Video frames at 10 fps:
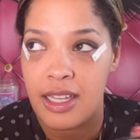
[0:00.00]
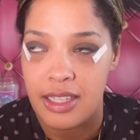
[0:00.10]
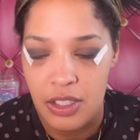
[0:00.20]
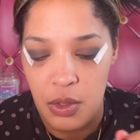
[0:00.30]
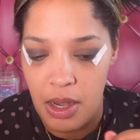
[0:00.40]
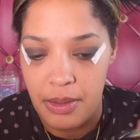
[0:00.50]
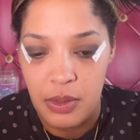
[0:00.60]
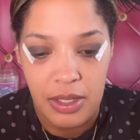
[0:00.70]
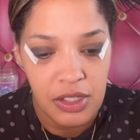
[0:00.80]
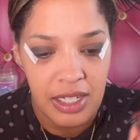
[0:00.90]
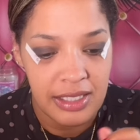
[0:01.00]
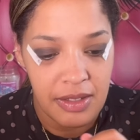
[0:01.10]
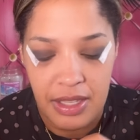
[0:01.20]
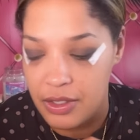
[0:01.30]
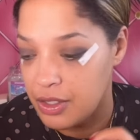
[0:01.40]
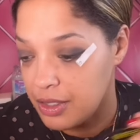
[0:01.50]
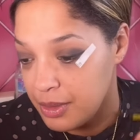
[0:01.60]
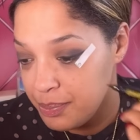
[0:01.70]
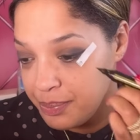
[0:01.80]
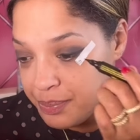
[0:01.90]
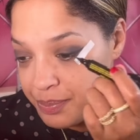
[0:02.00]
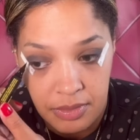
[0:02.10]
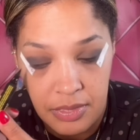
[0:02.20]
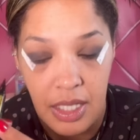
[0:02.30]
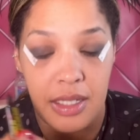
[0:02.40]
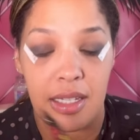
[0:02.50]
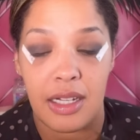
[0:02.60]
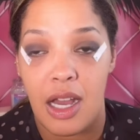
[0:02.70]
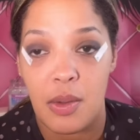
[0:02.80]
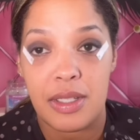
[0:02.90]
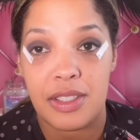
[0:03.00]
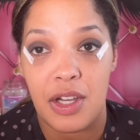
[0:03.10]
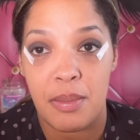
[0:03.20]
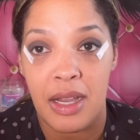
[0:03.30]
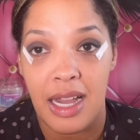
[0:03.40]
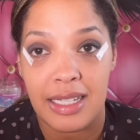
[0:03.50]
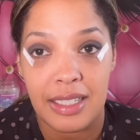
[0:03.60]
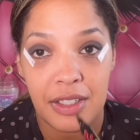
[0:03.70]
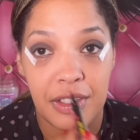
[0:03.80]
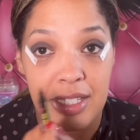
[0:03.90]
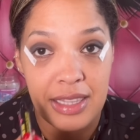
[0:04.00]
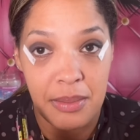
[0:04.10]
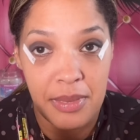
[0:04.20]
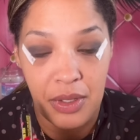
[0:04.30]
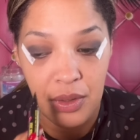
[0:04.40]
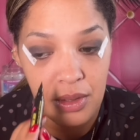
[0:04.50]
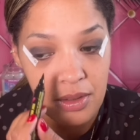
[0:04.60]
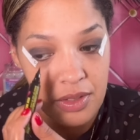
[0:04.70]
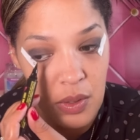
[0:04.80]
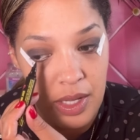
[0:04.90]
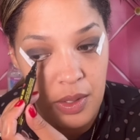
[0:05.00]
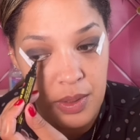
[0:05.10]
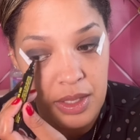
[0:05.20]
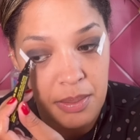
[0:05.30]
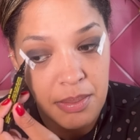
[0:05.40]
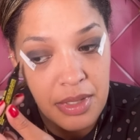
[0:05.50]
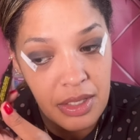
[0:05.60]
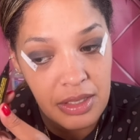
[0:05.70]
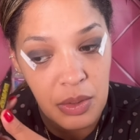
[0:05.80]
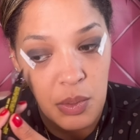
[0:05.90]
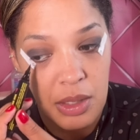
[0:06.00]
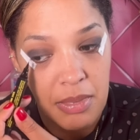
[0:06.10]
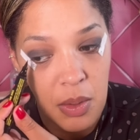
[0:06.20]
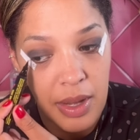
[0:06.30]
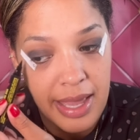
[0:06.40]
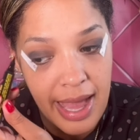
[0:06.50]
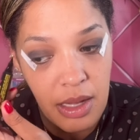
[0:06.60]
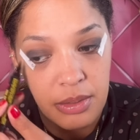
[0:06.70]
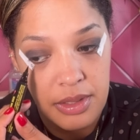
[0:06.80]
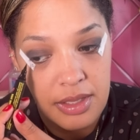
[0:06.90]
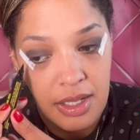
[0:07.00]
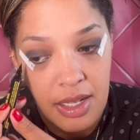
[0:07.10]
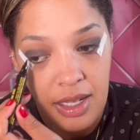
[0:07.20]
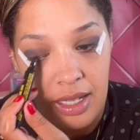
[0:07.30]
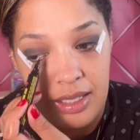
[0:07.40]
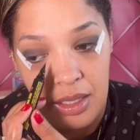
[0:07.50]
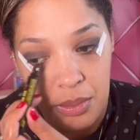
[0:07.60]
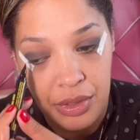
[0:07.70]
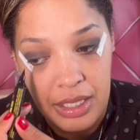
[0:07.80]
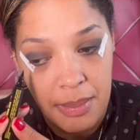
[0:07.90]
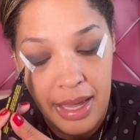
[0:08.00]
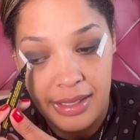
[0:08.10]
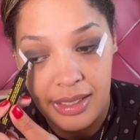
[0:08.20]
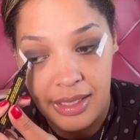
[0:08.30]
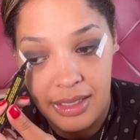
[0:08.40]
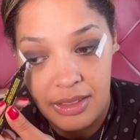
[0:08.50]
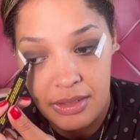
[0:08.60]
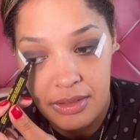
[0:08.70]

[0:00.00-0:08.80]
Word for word: That's who I was watching. I love that girl. Again, I always start my eyeliner in the middle. So I go in the middle and work my way out and then bring it back in.